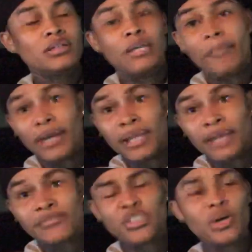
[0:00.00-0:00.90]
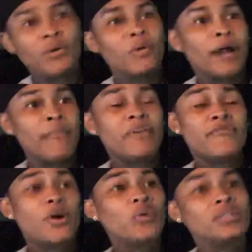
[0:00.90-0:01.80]
in my life. So I've been
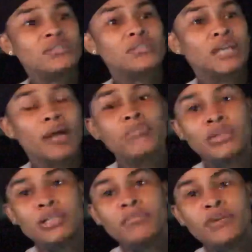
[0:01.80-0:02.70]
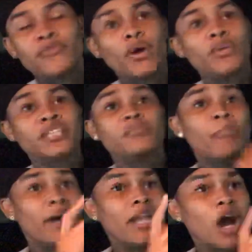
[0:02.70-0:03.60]
focused. I've really been focused,
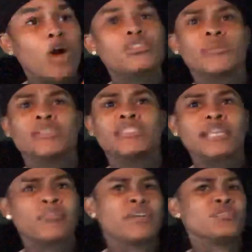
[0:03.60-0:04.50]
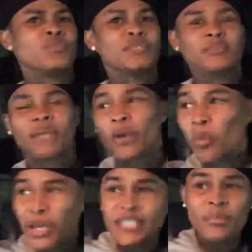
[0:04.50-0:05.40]
but I also been celebrating too much. I'm like,
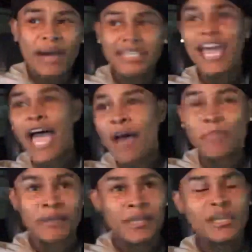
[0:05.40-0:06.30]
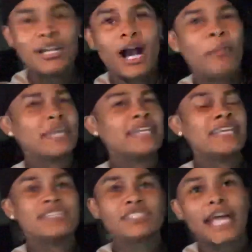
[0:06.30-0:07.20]
what is about to happen? I'm getting
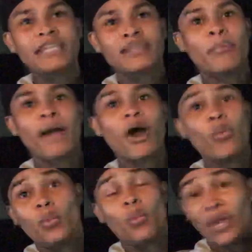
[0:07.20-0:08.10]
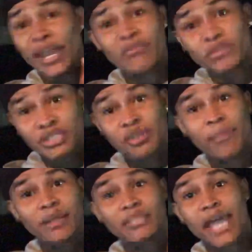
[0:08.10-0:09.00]
excited about whatever is
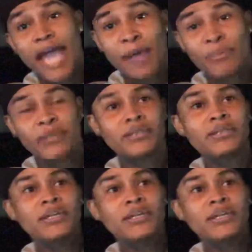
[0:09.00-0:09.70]
about to happen,